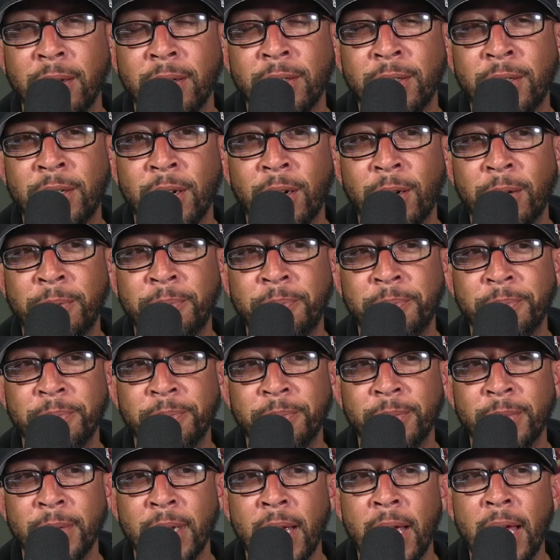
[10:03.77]
So,
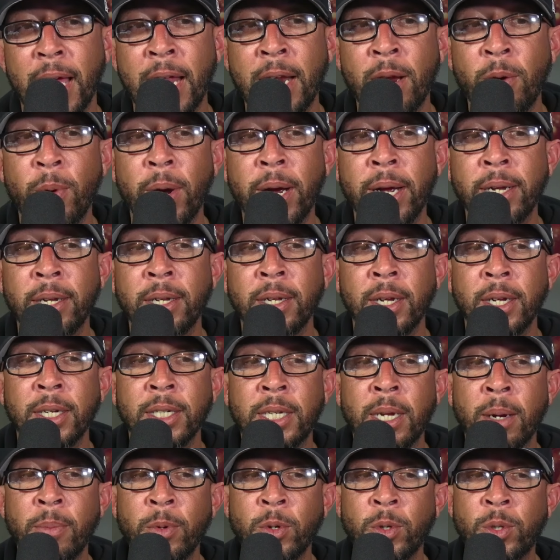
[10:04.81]
anyway,
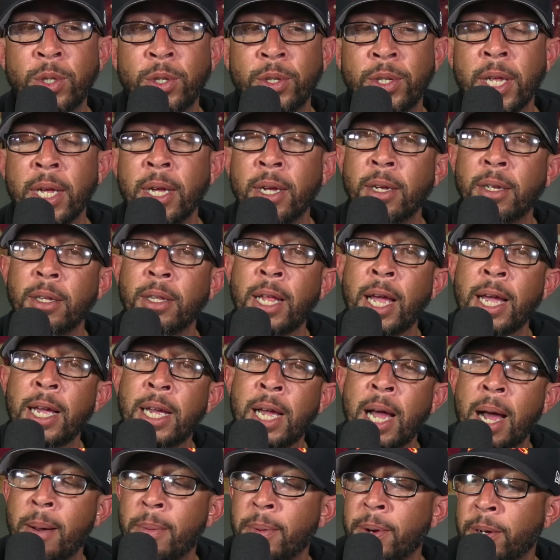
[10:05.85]
tell me what you think. Like,
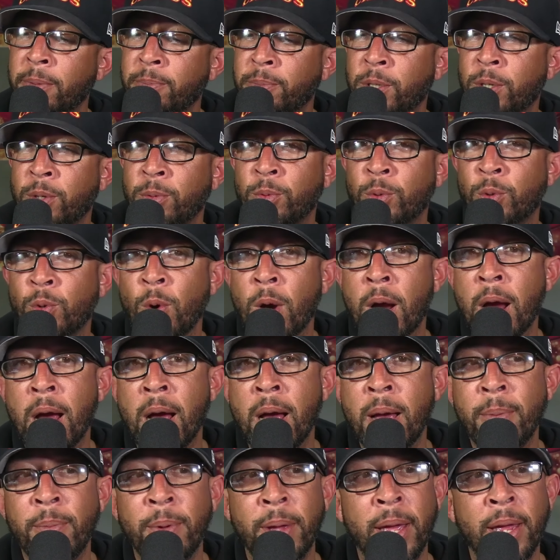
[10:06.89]
comment, and
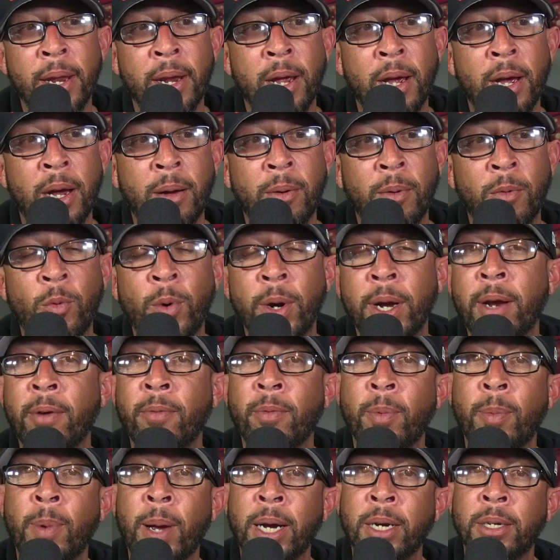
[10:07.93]
subscribe. And uh, I want
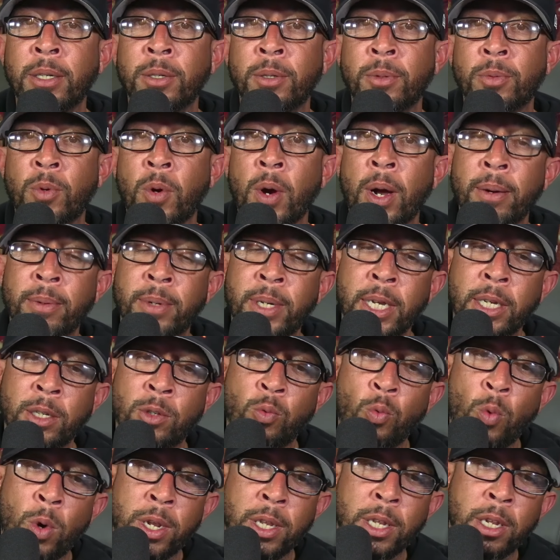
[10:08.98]
everybody to subscribe. It takes
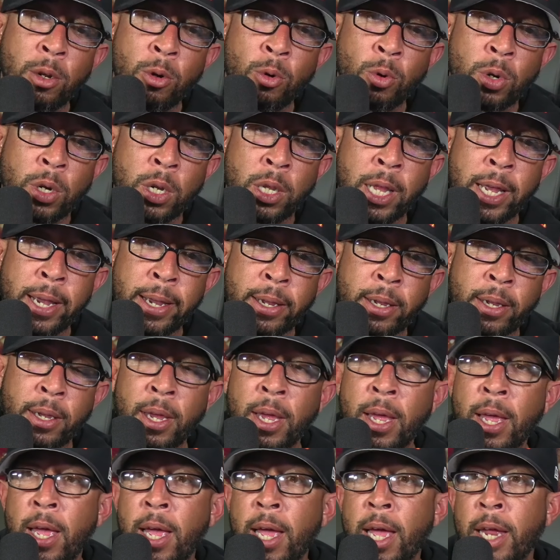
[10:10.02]
one little click,
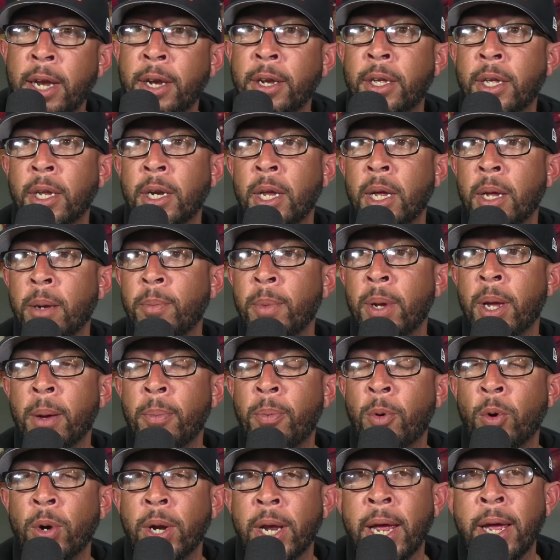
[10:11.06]
and you can hit me up
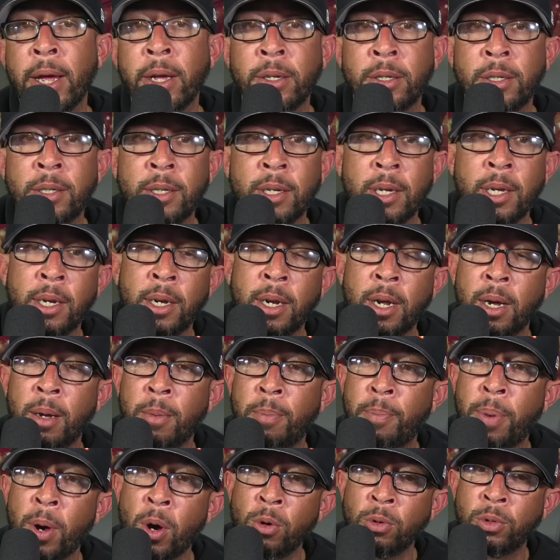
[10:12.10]
on X and uh,
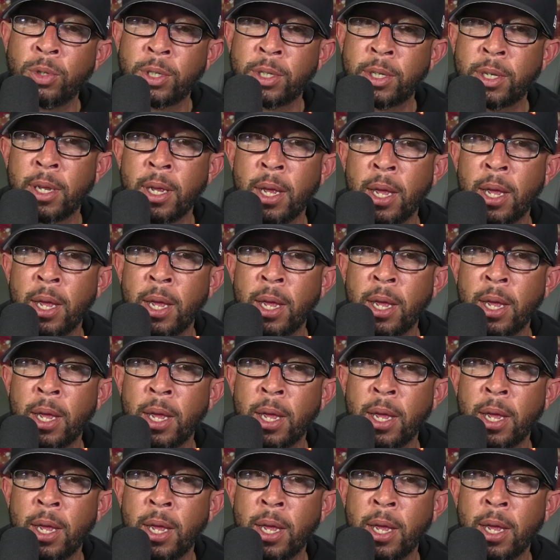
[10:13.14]
post